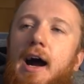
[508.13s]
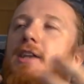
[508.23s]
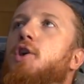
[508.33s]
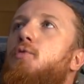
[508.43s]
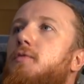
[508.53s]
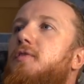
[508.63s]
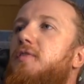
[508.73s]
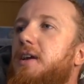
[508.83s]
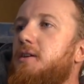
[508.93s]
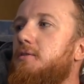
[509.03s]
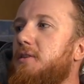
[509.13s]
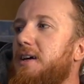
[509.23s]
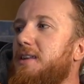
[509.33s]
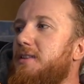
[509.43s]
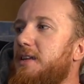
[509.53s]
I don't feel
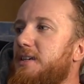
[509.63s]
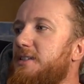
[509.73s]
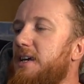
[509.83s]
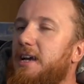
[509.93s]
like this